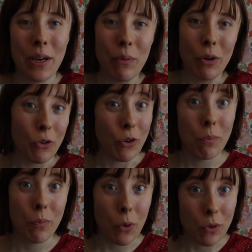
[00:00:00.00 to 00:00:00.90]
We're on a
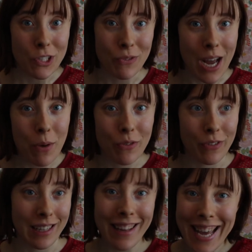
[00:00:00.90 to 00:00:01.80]
bonus round,
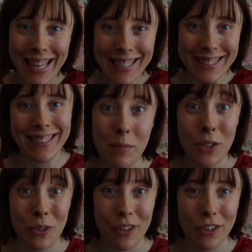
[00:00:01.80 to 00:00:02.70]
Villanelle. I
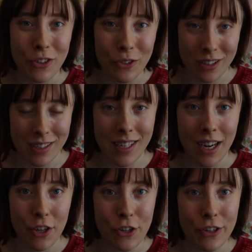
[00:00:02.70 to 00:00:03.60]
absolutely adore this
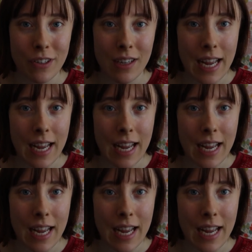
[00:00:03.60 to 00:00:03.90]
character.